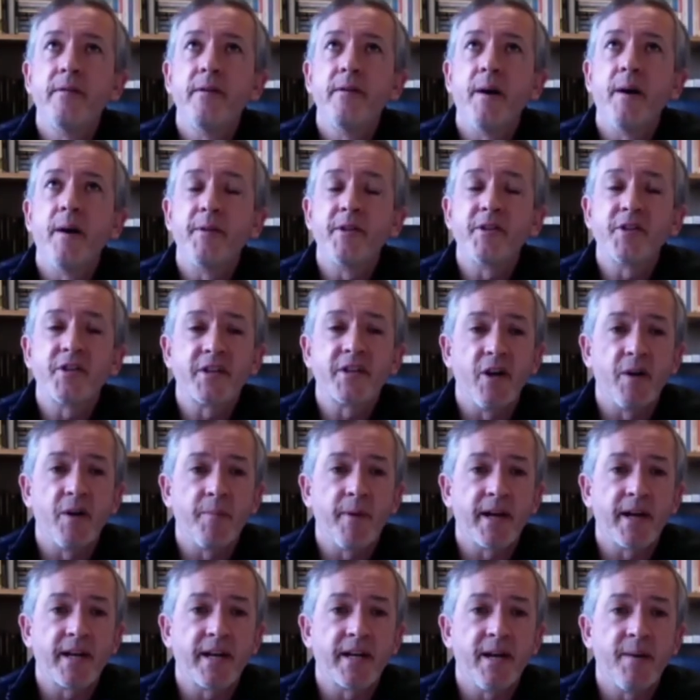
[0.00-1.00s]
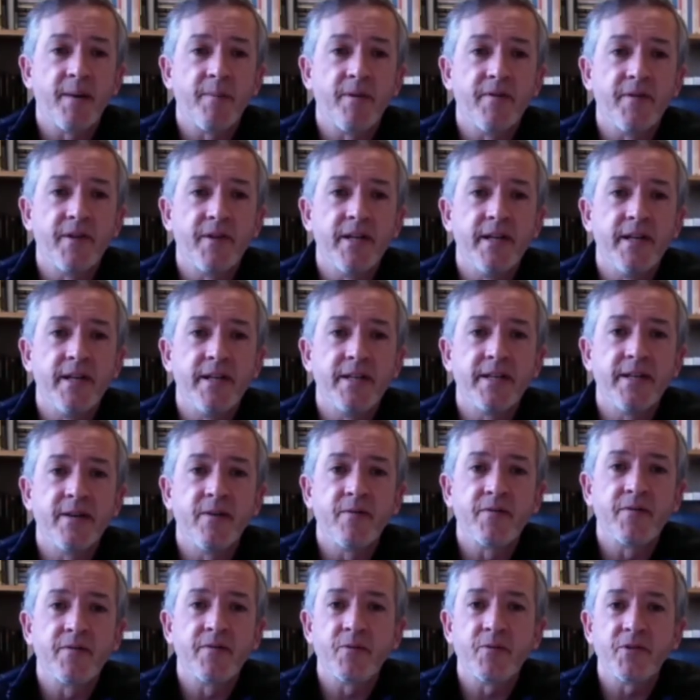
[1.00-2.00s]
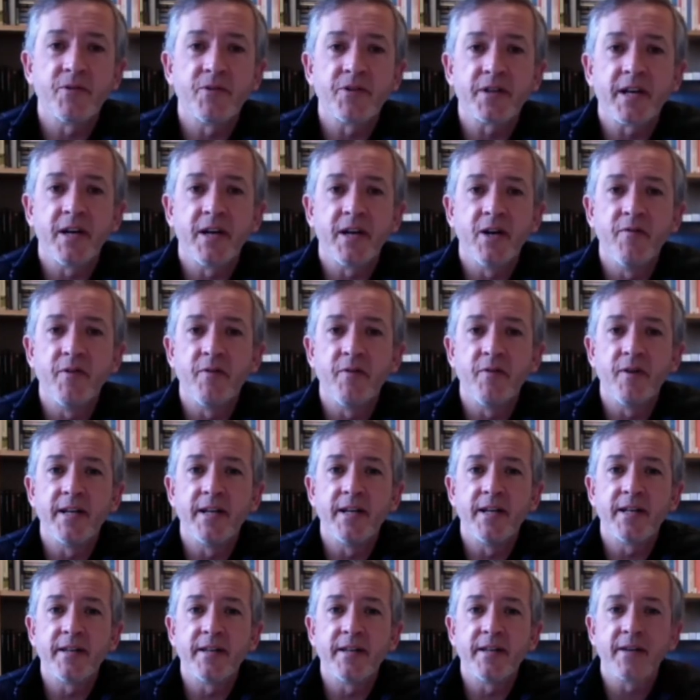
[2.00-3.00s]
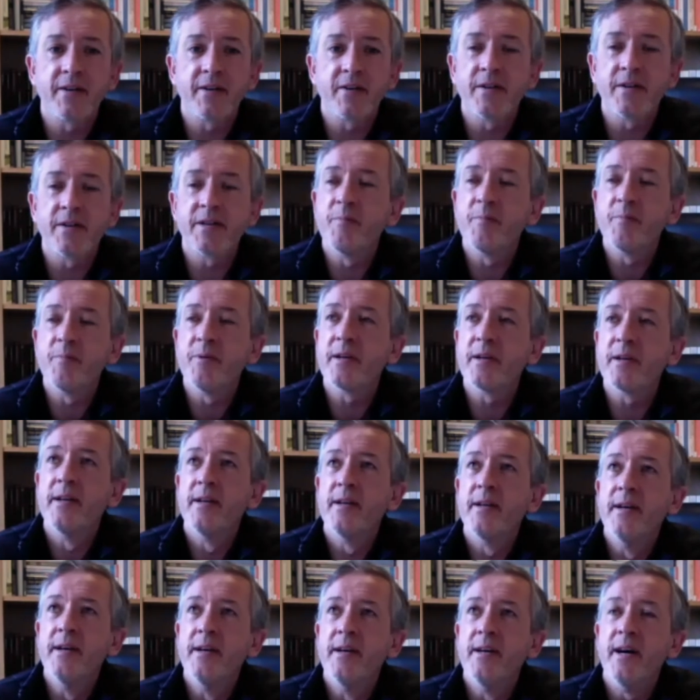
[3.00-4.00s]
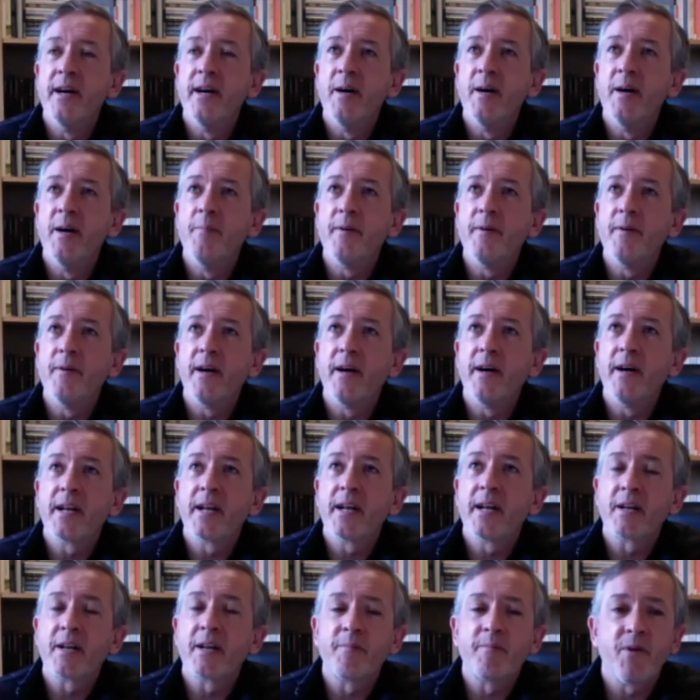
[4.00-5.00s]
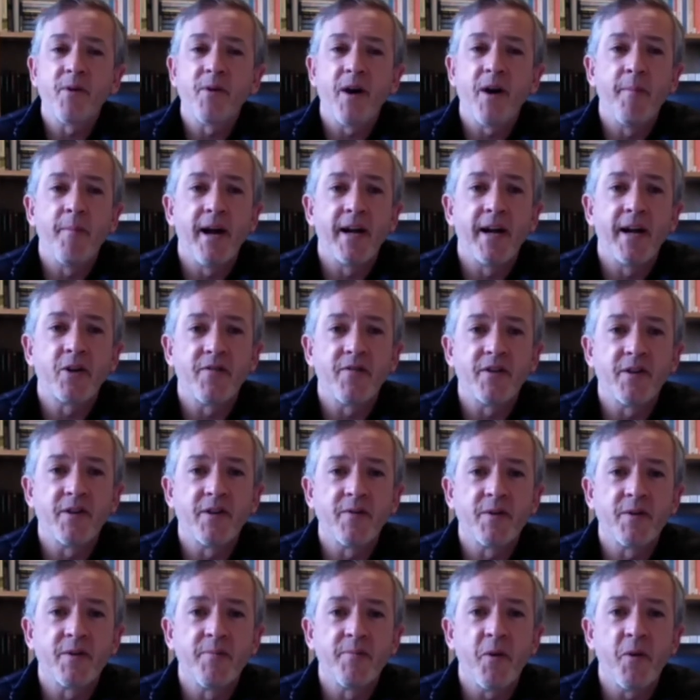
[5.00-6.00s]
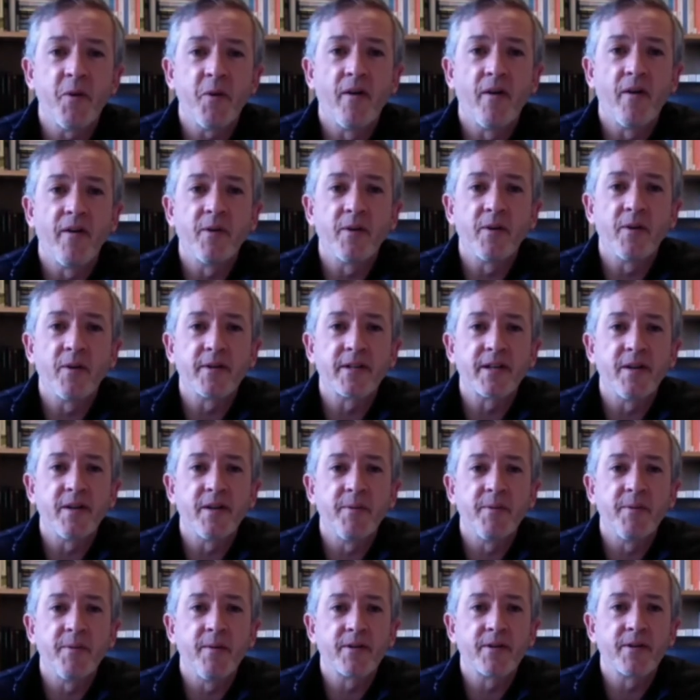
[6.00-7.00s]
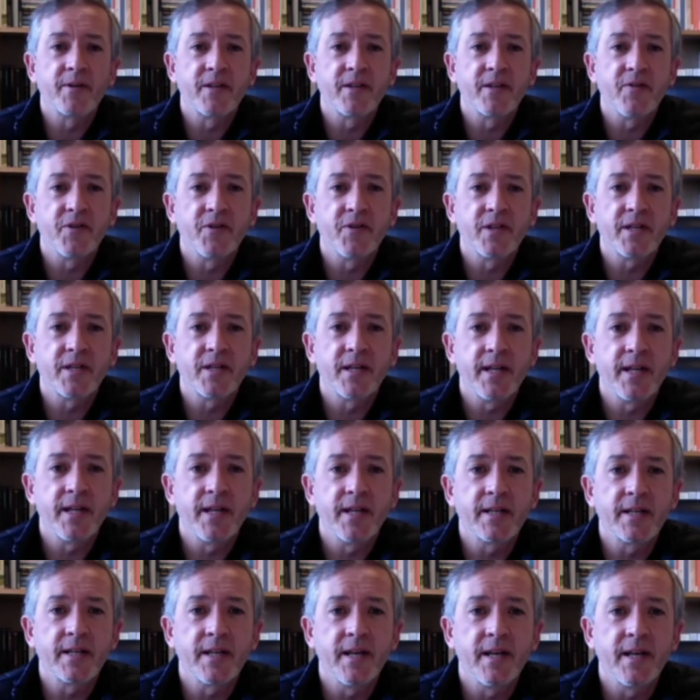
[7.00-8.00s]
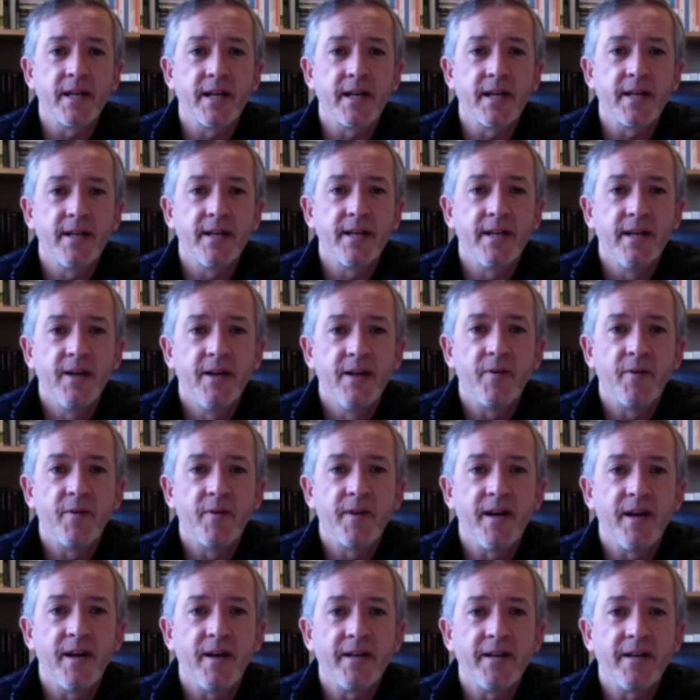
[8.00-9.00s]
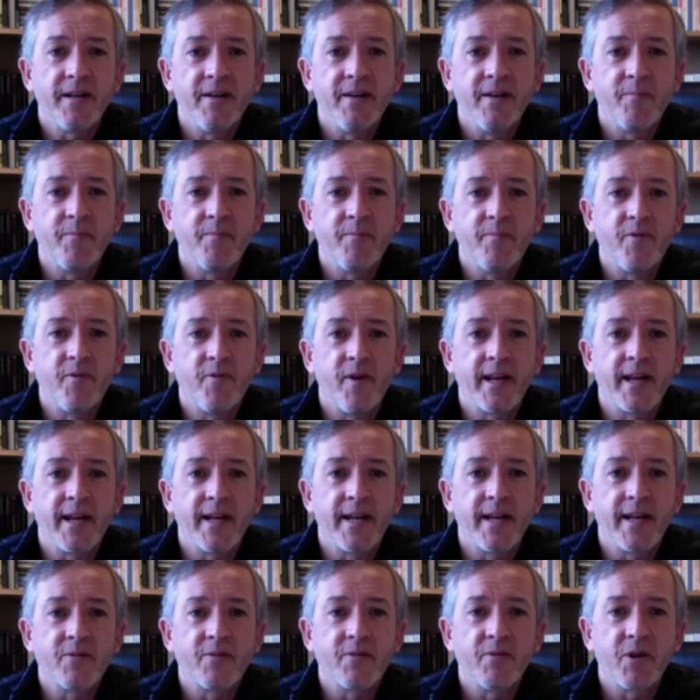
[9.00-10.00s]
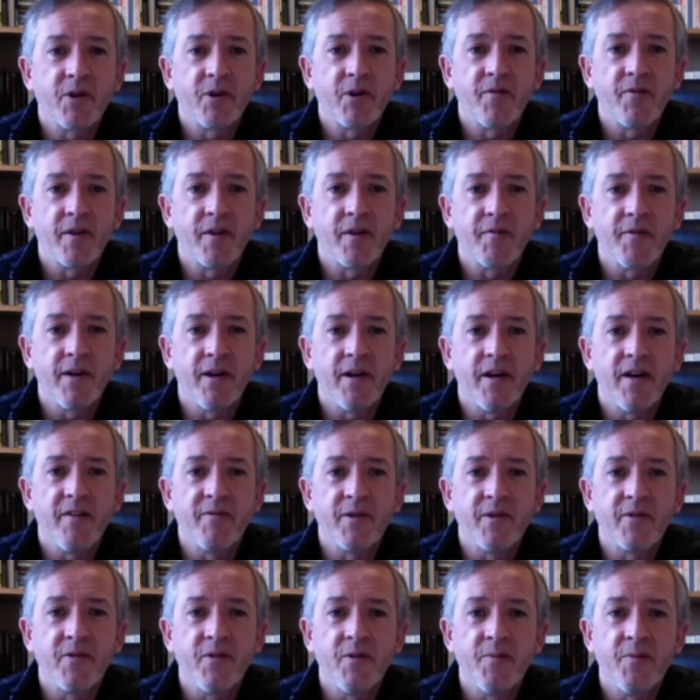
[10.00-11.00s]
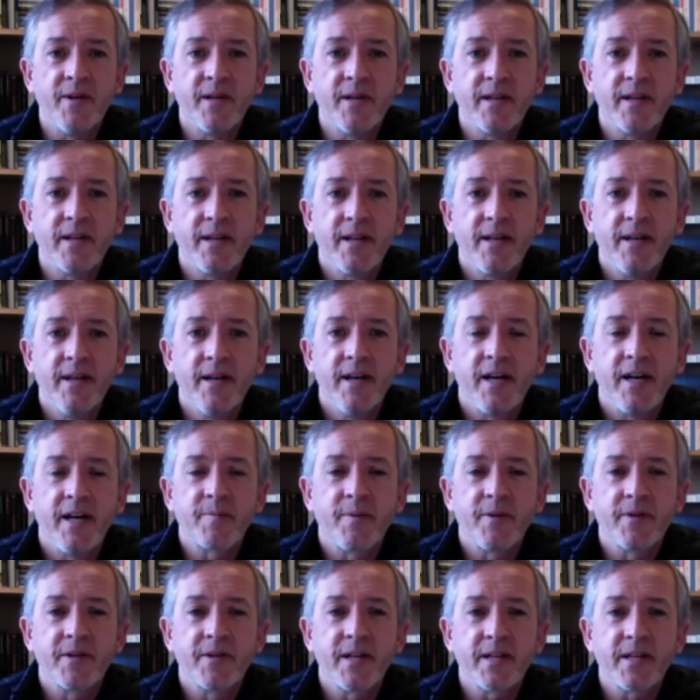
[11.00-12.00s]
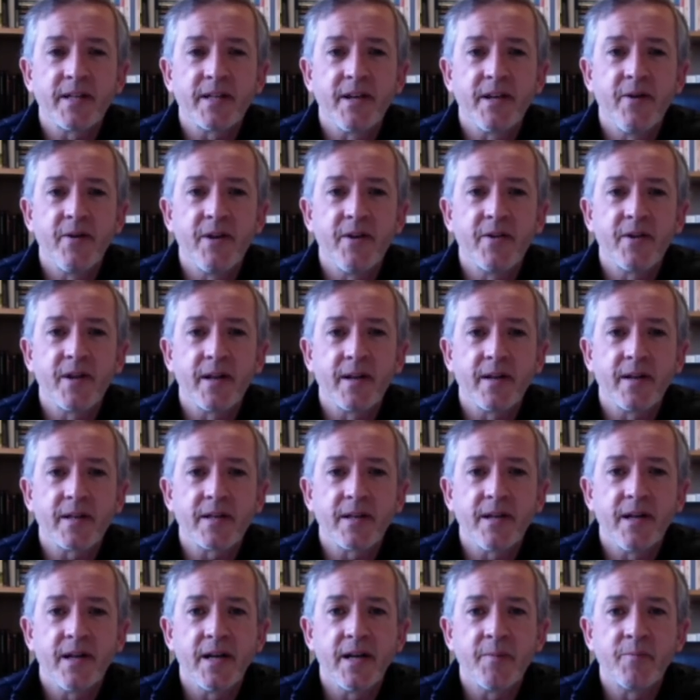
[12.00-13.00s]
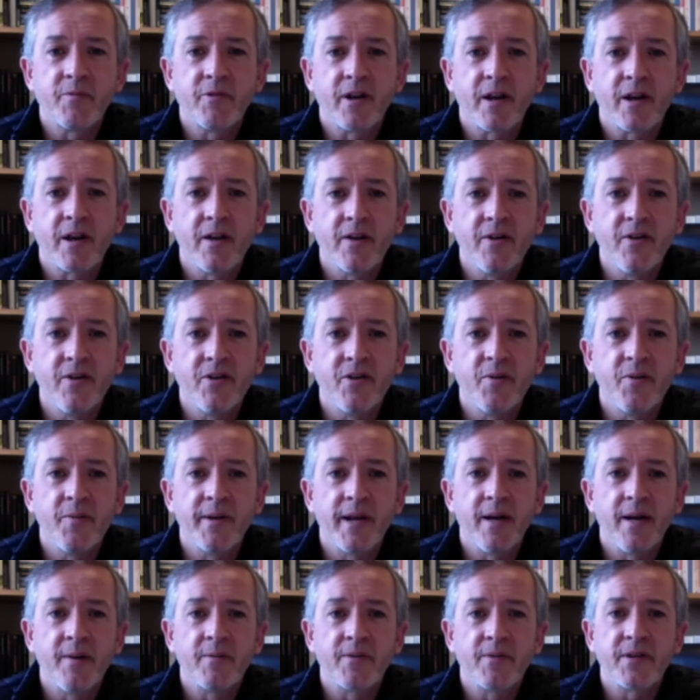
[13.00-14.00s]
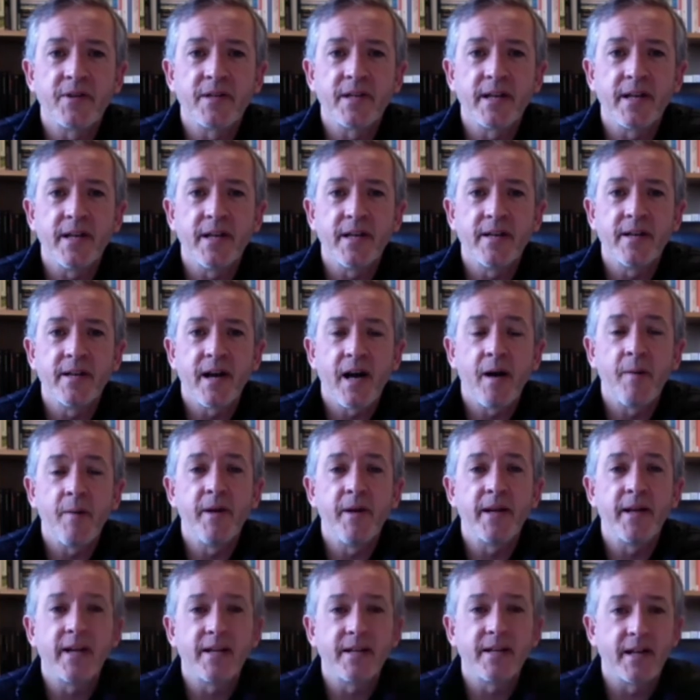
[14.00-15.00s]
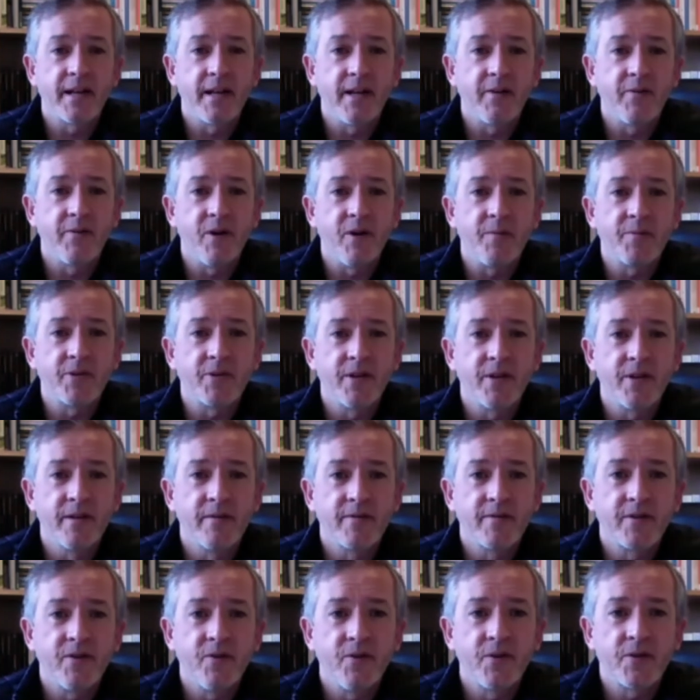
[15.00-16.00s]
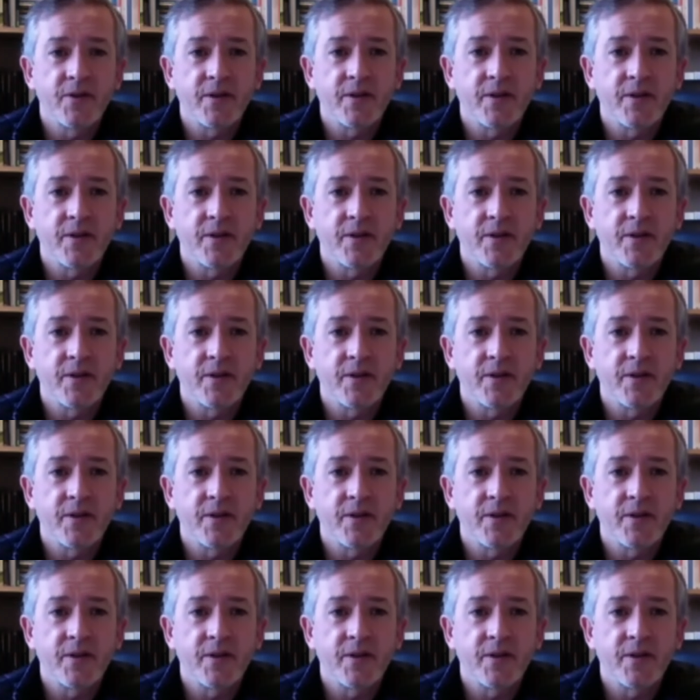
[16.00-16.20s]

I mean, this is going back a couple of years. You know, obviously it wasn't COVID related, thank goodness. But um, I had a, quite a bad cough, and I was a bit worried whether I was going to be able to sort of sing this thing without, you know, breaking into a coughing fit halfway through. But I suppose that's the only thing that slightly precludes you being able to sing it. Humming is another option, of course.